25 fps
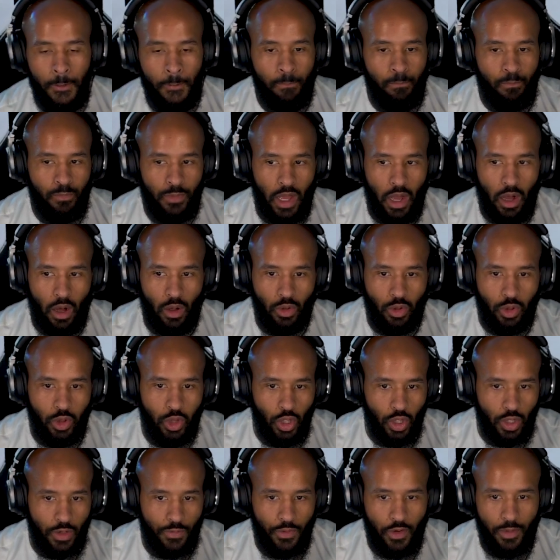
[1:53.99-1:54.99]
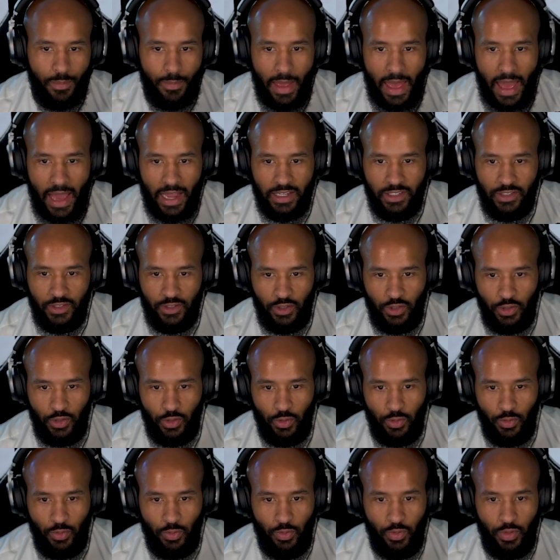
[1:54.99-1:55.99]
Now look for Max
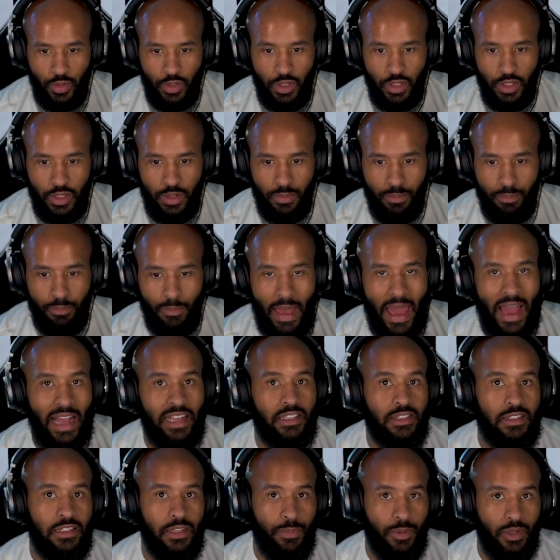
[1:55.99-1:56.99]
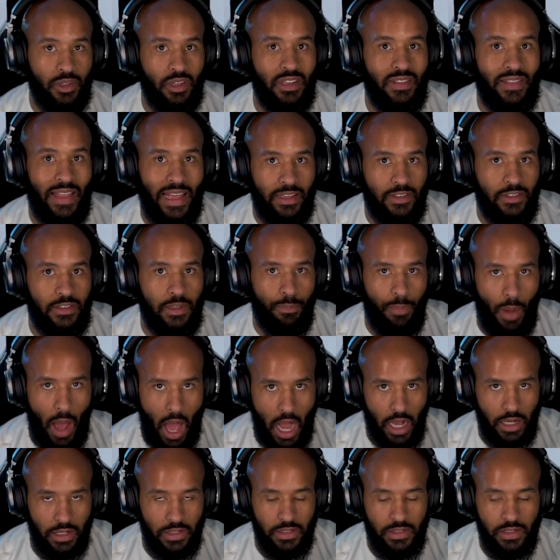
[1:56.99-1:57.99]
typically likes to
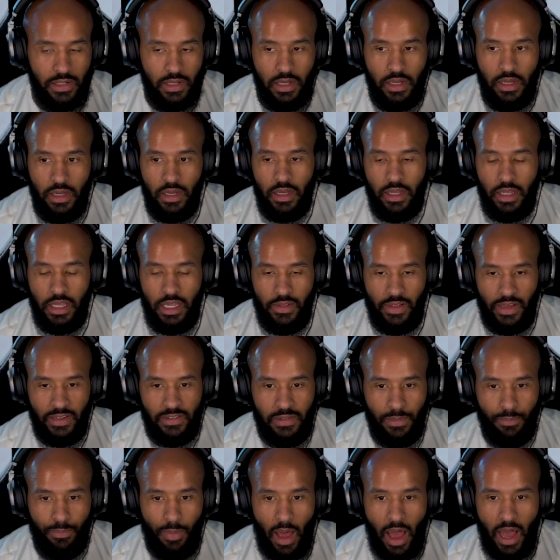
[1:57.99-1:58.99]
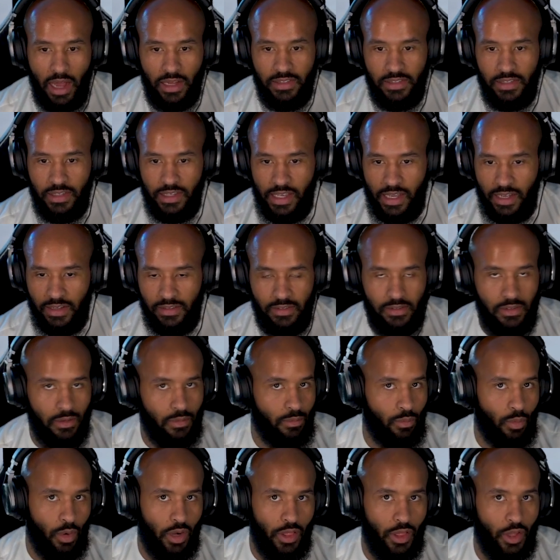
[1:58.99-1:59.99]
box. He likes to box. He's
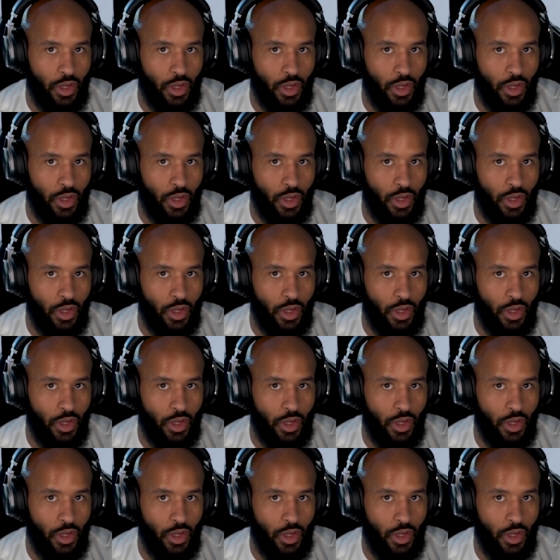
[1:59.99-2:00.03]
one of